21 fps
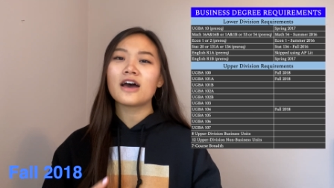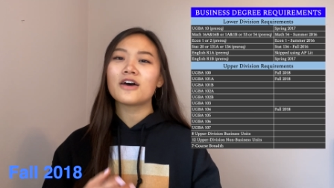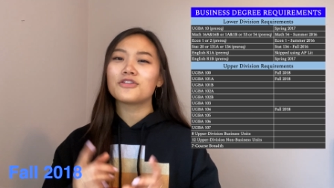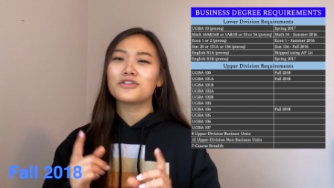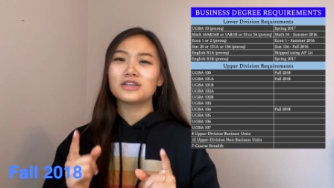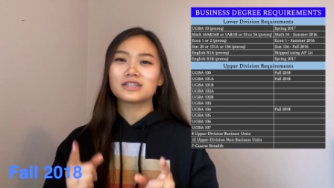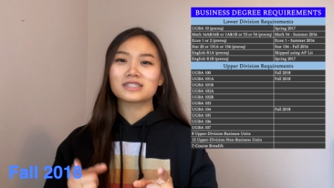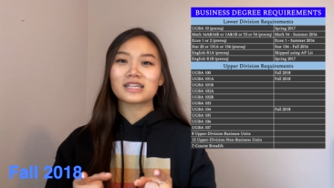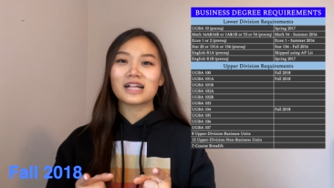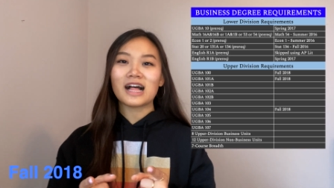
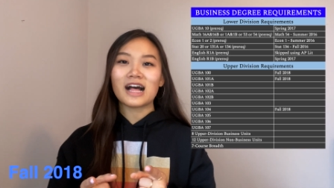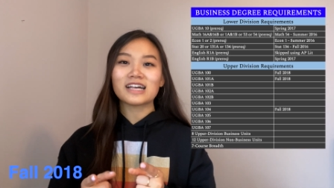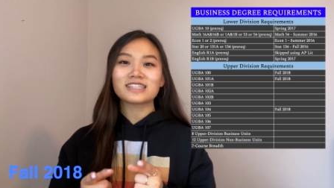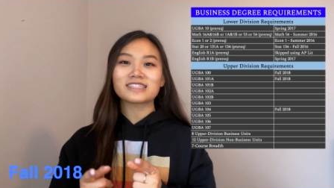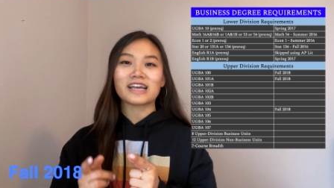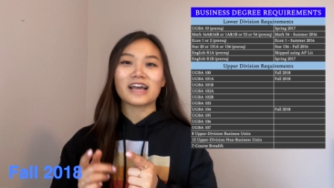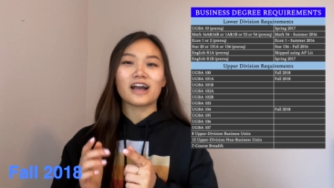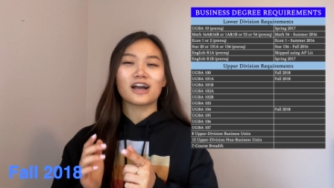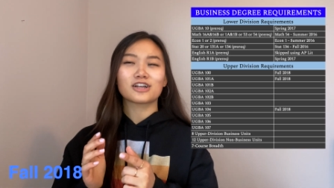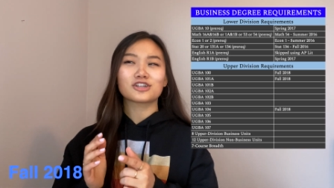This class
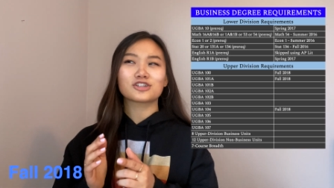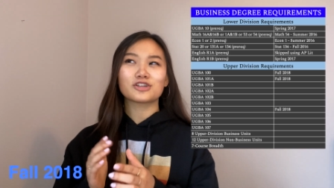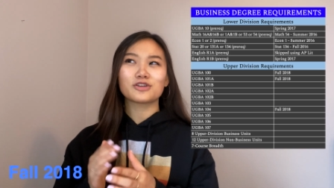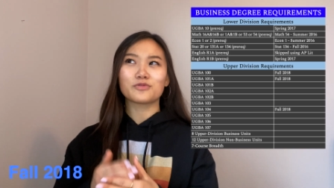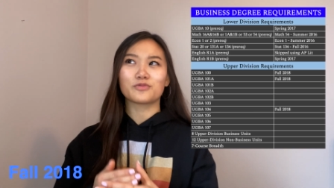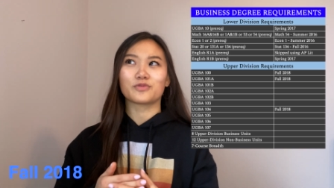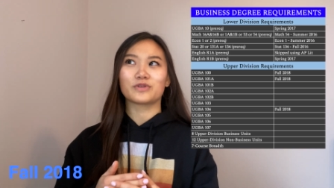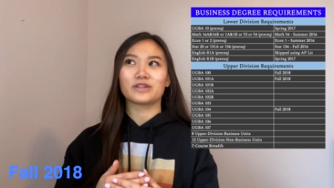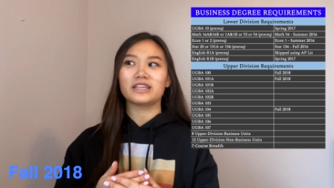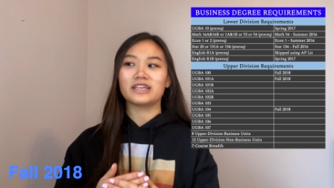I actually
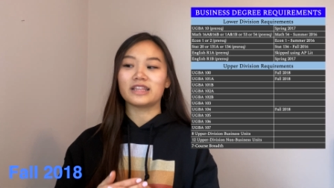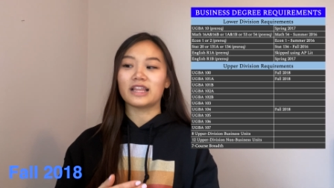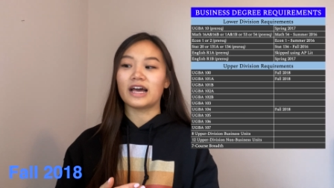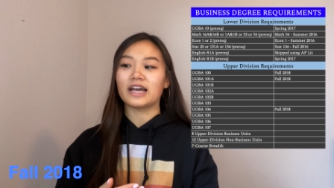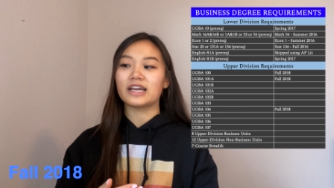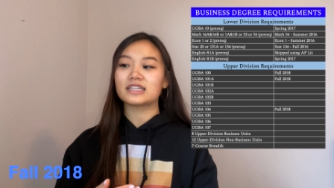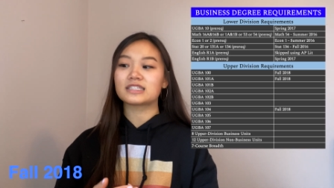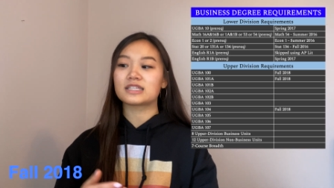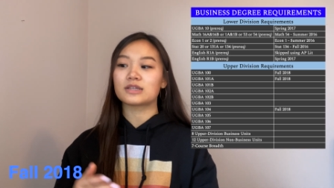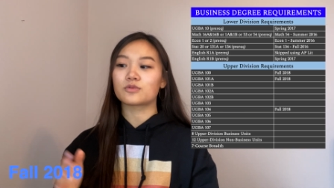really
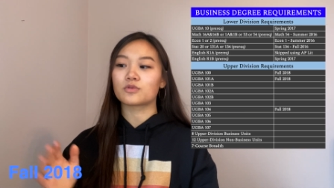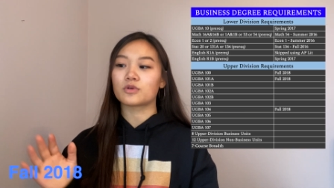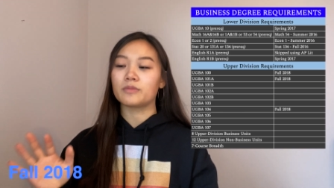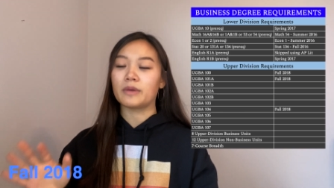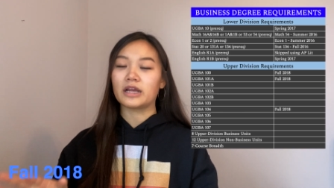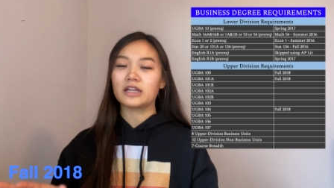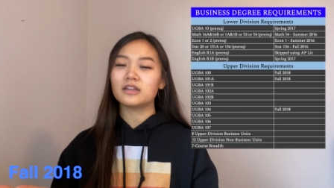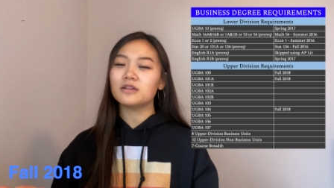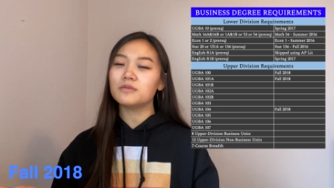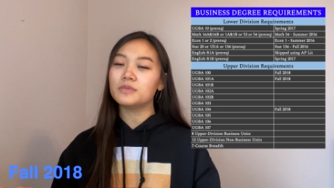liked. It
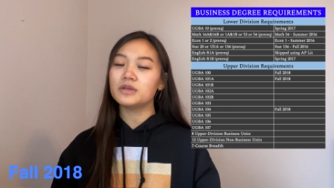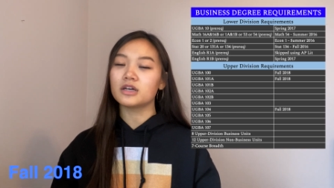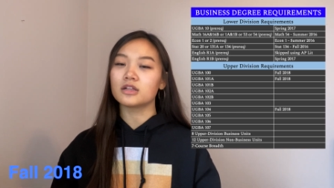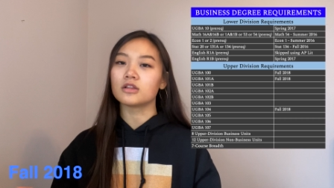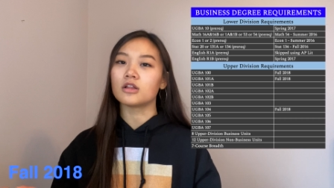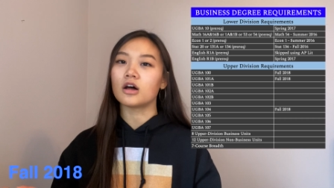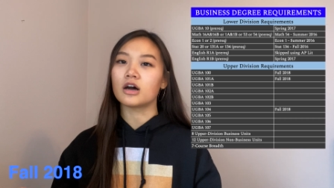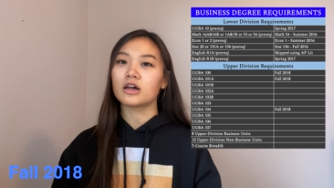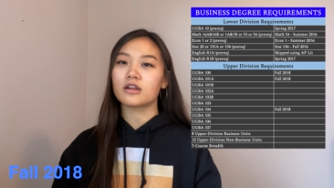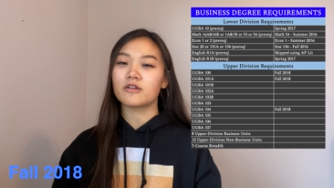reminded me a
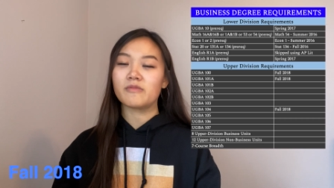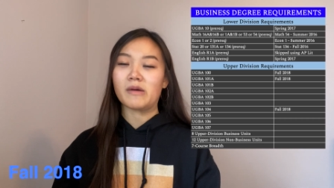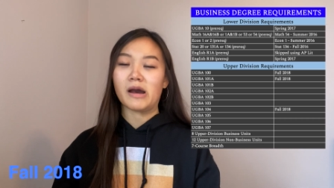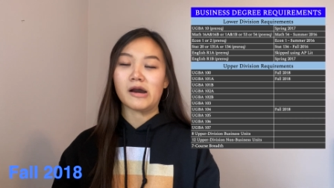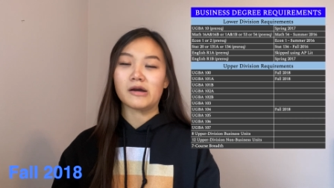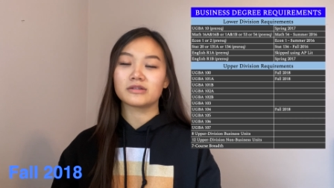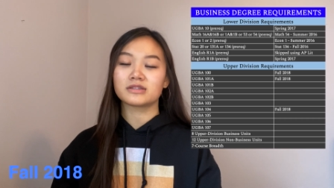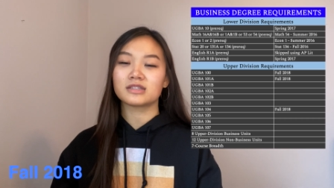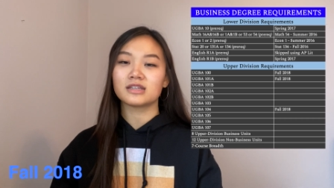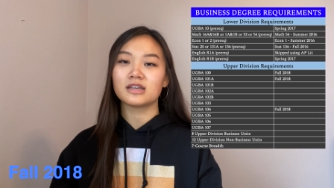lot
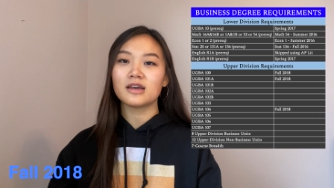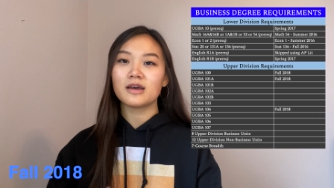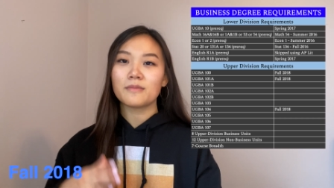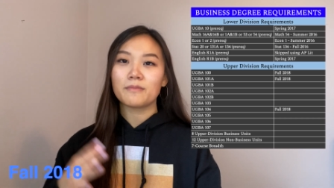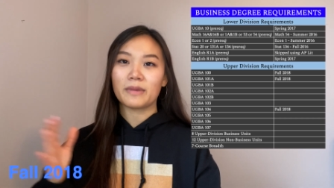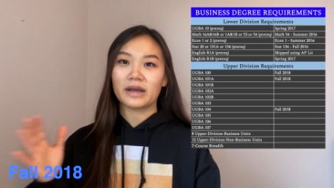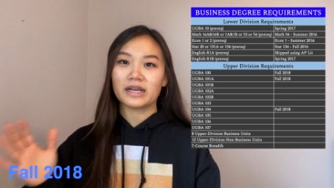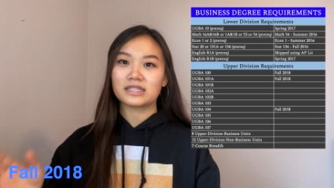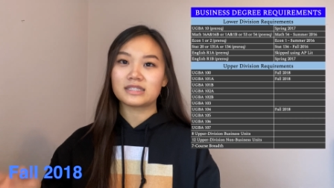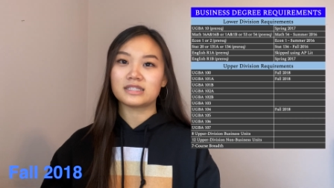about
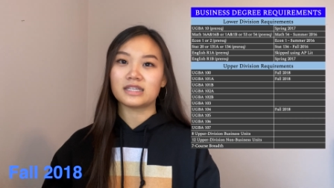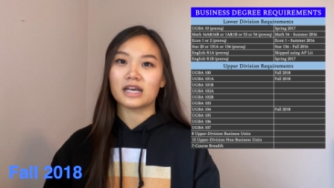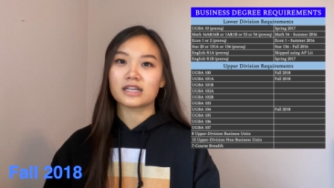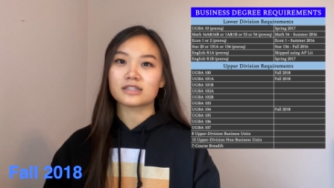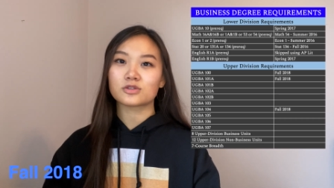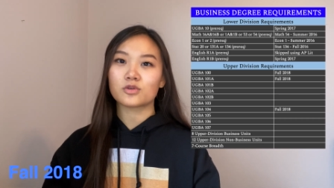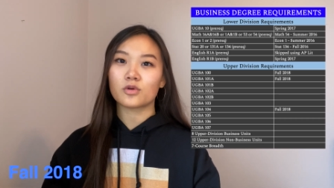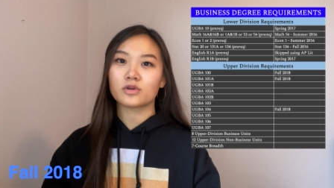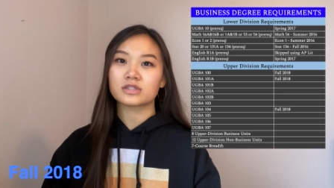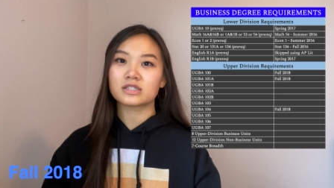my CS
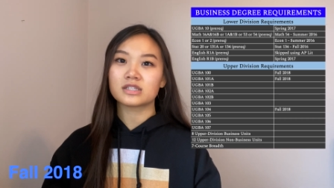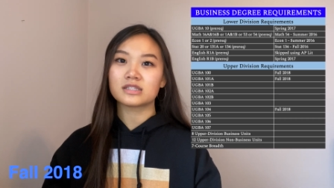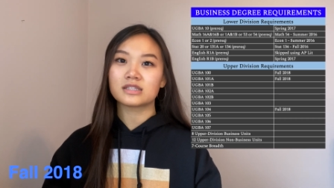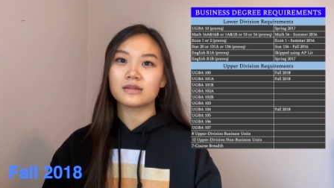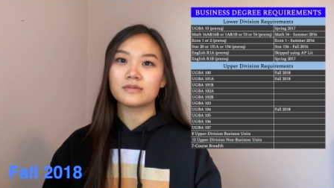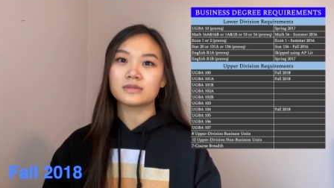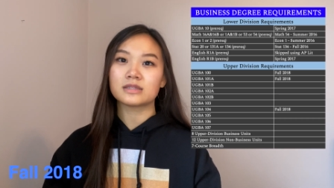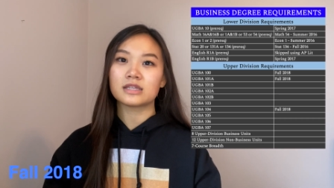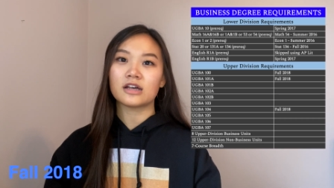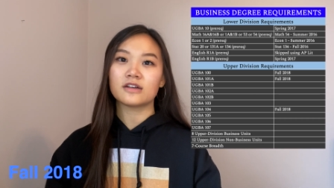courses
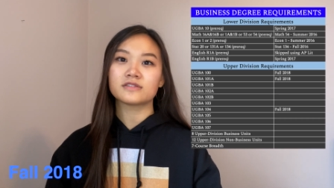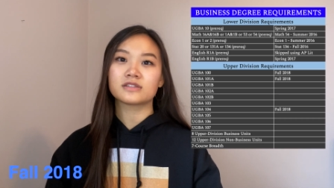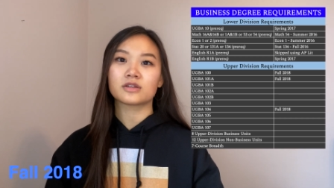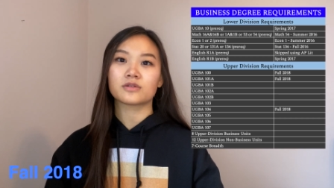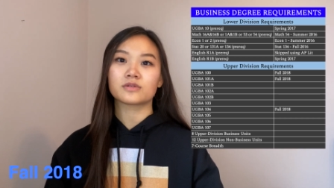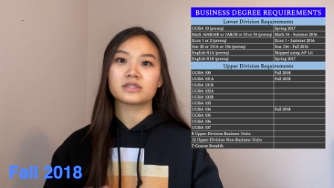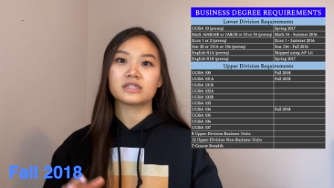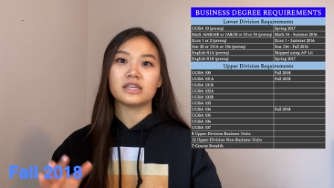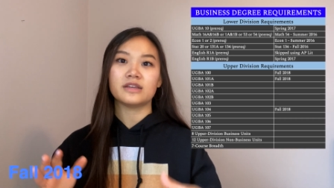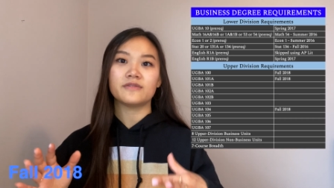themselves. There
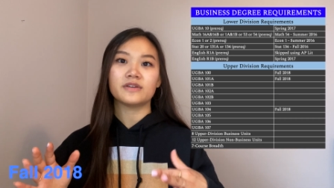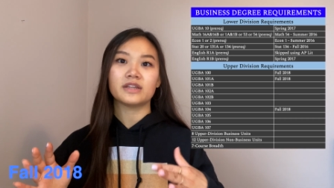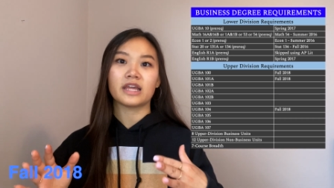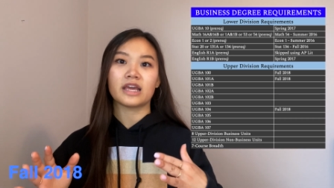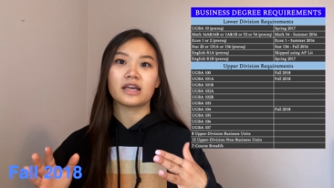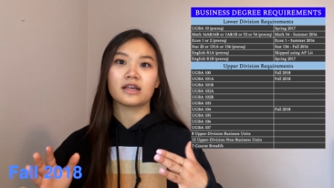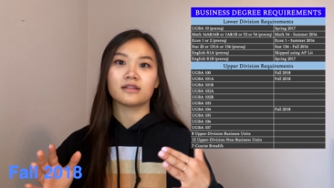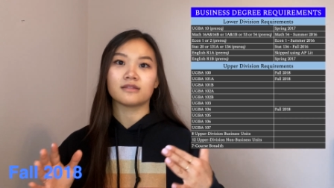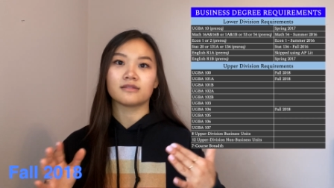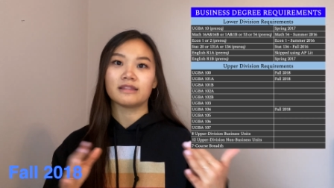was even
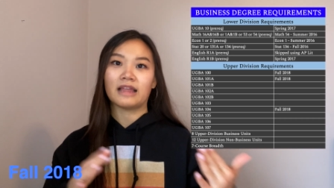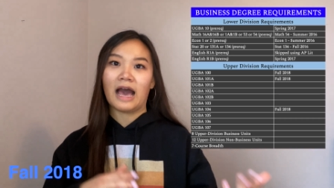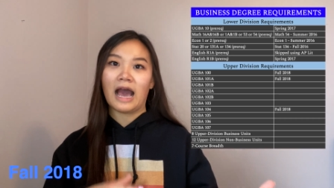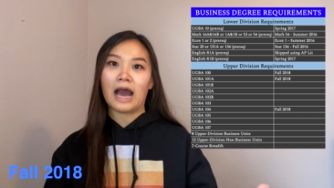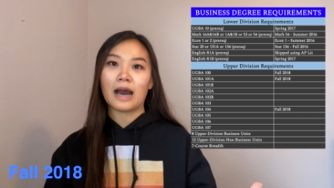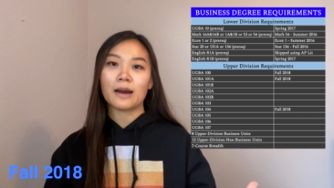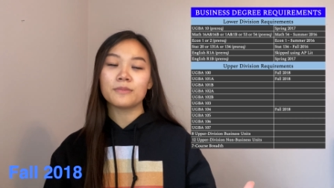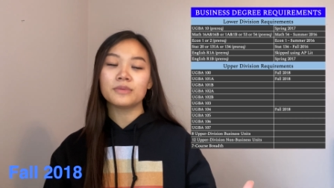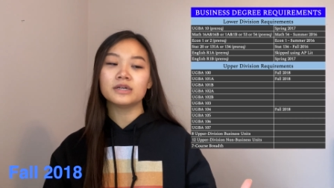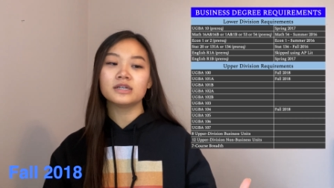a
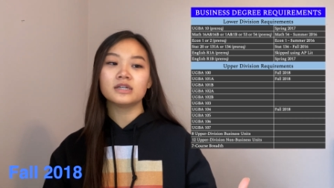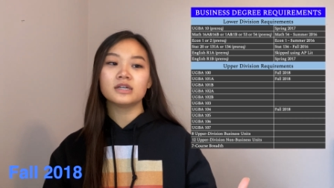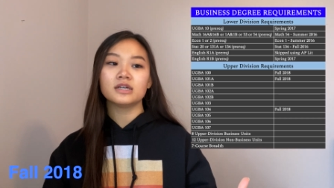lab